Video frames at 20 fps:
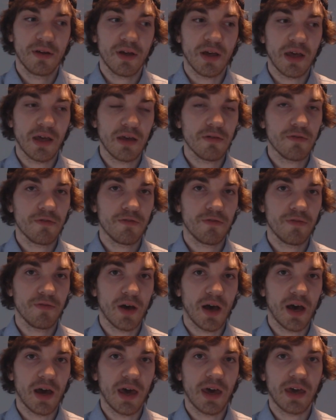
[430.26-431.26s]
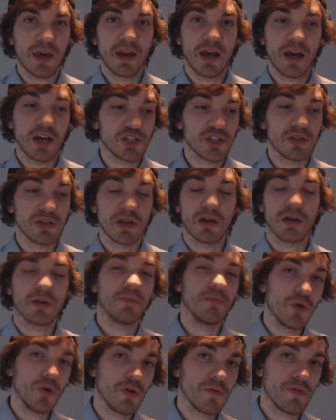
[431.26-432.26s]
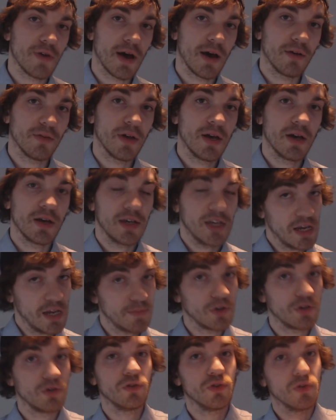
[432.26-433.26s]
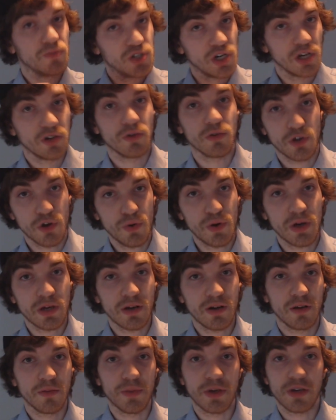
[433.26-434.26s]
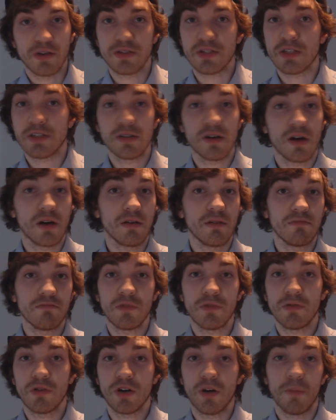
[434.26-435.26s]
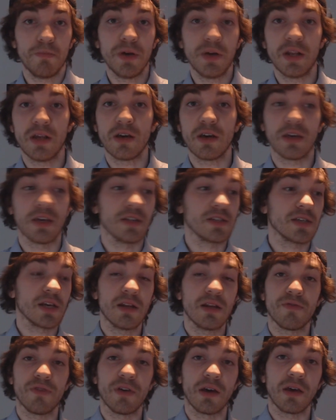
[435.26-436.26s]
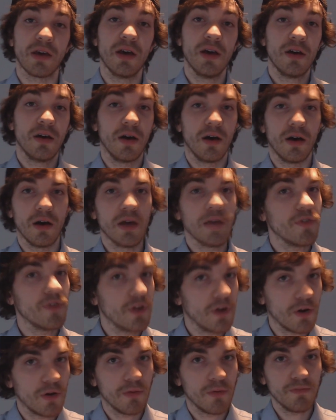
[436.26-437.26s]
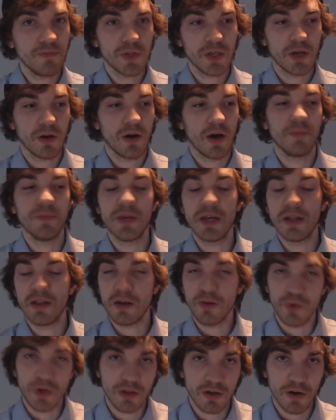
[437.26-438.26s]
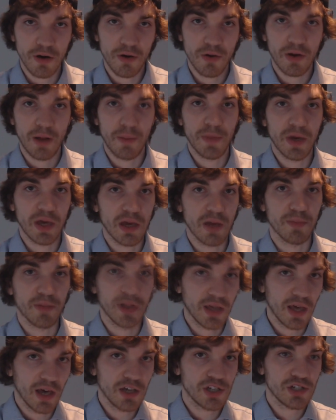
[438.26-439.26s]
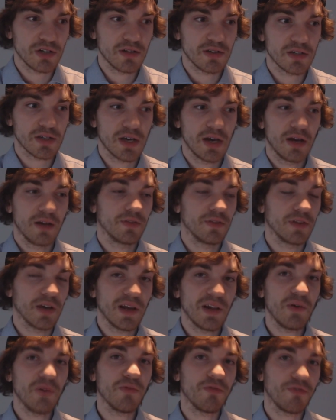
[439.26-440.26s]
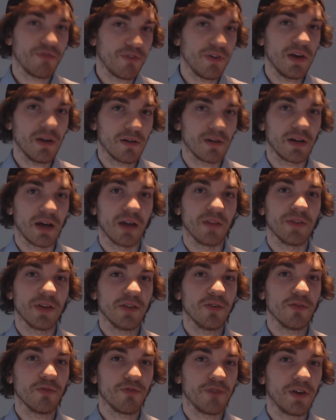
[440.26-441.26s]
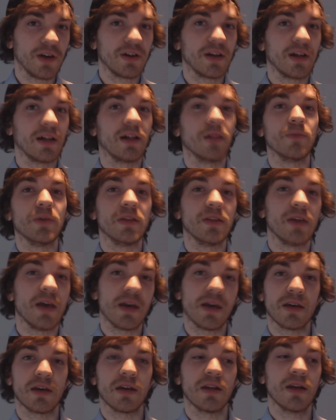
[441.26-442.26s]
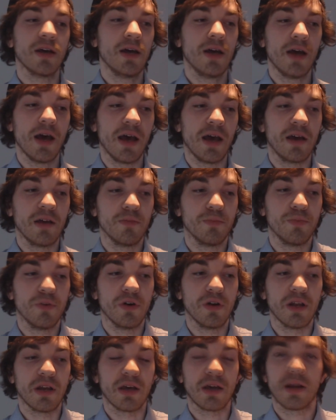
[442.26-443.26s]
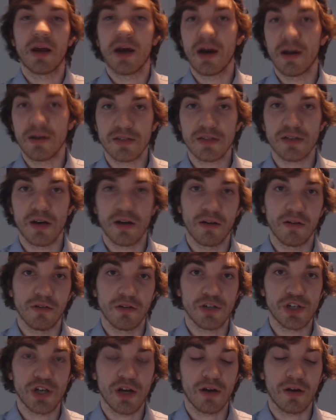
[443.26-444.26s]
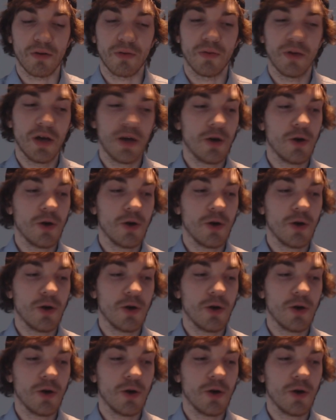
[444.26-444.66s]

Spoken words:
if I can actually like move out, keep the YouTube channel going on, because it's not competing against anything. Even though, I'm dealing with code, I'm making applications, they don't fear that. They don't fear that I'll be taking it and putting it outside on the channel,